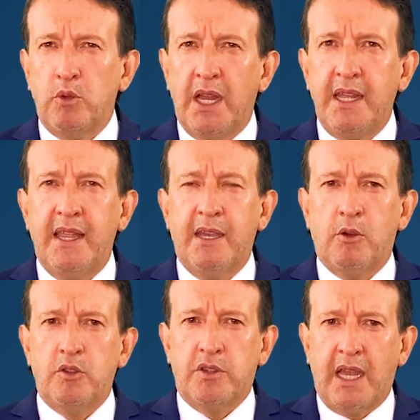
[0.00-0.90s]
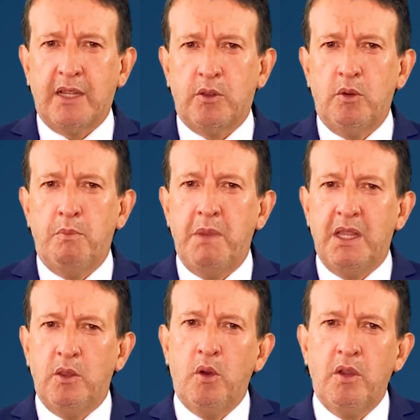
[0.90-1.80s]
and avoid or allow this